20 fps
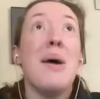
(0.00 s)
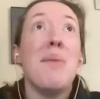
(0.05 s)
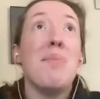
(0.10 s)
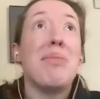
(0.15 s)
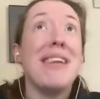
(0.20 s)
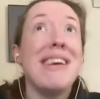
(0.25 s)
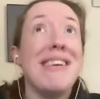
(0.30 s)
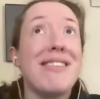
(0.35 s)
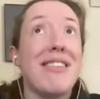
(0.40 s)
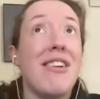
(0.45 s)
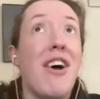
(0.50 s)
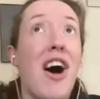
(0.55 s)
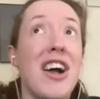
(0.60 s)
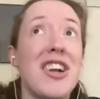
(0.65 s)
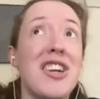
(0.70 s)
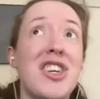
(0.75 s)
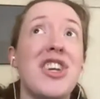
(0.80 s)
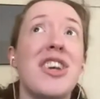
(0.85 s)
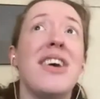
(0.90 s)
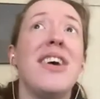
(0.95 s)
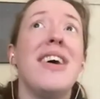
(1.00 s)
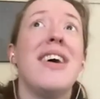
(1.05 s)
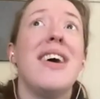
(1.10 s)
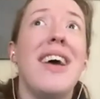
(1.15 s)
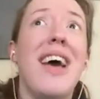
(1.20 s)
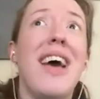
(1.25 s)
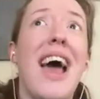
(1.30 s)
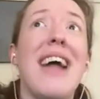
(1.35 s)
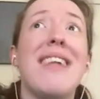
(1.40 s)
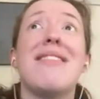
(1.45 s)
Please launch
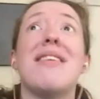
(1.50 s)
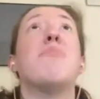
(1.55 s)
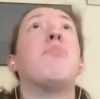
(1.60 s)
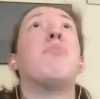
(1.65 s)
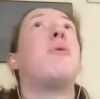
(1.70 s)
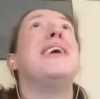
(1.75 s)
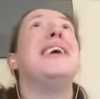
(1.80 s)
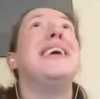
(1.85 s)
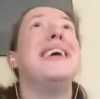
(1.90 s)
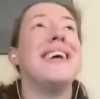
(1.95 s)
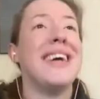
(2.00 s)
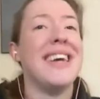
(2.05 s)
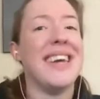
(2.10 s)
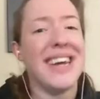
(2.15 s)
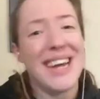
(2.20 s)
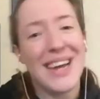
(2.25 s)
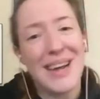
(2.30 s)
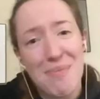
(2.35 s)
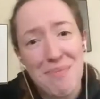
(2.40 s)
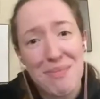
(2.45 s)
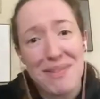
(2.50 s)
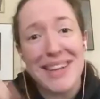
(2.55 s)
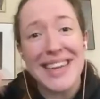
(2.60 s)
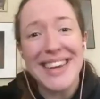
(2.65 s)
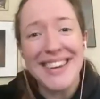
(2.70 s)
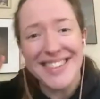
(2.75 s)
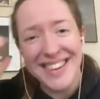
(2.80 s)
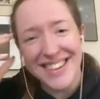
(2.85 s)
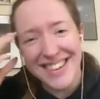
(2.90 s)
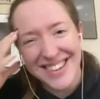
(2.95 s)
at some point,
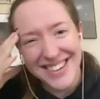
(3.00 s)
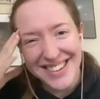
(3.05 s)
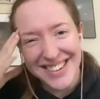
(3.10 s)
please.